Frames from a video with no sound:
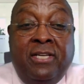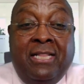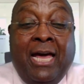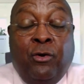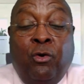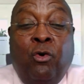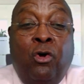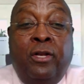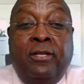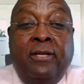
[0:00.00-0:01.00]
that are
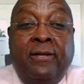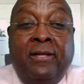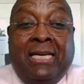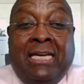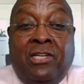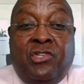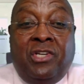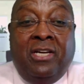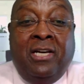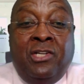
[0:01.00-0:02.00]
on each
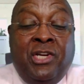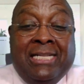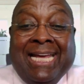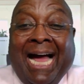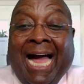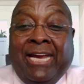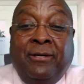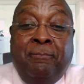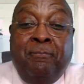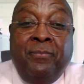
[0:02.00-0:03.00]
agenda item,